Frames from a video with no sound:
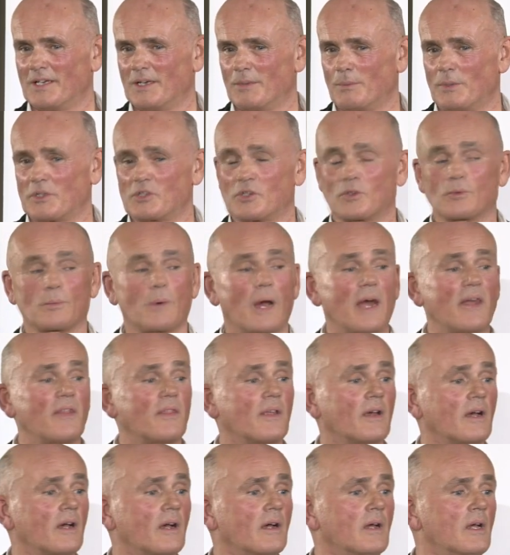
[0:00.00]
which is why
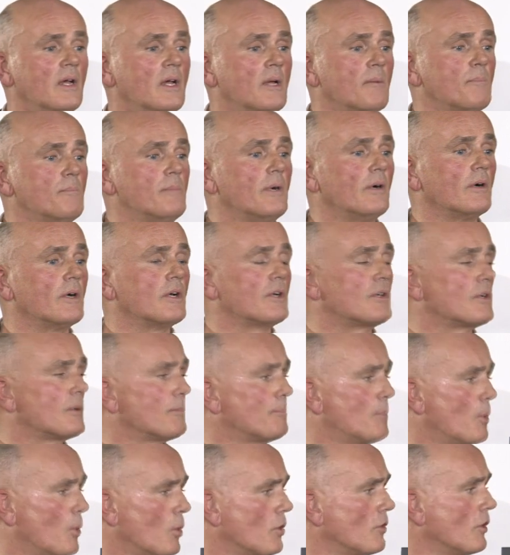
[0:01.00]
the mirrored
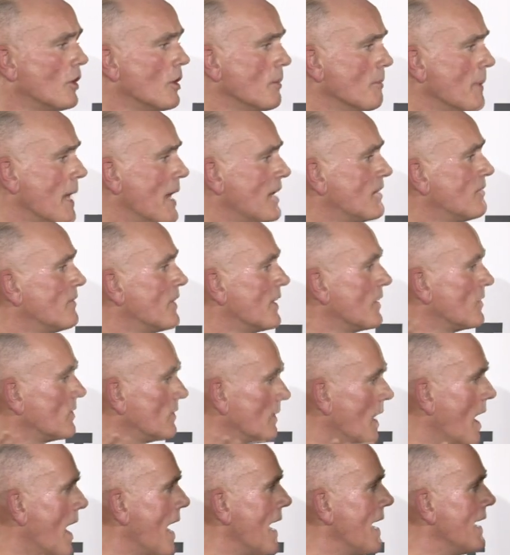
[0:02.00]
ballroom at
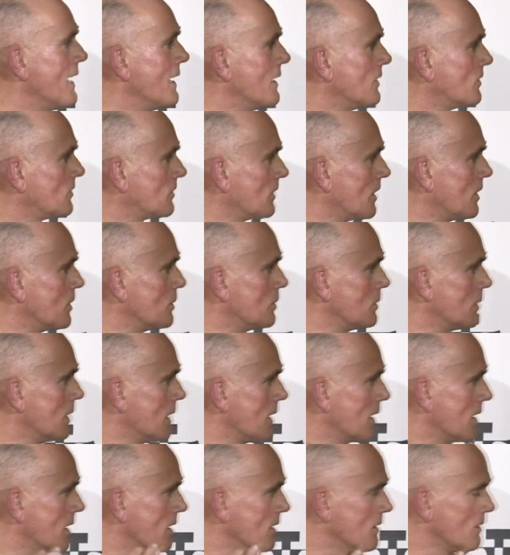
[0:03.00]
Versailles is so,
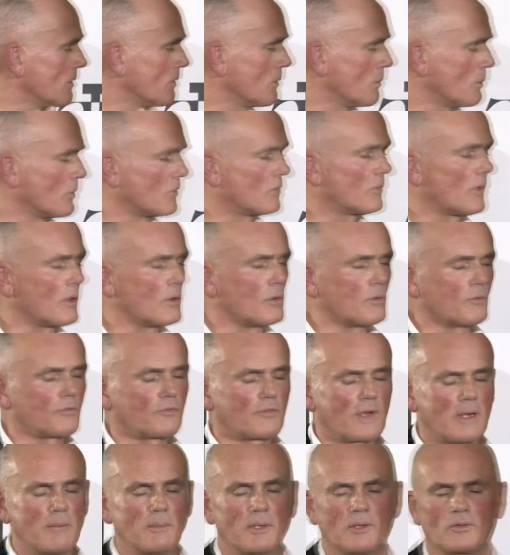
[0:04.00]
uh, was so
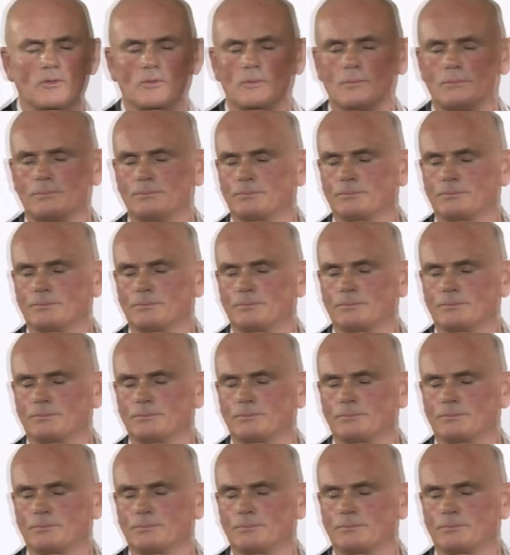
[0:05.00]
famous.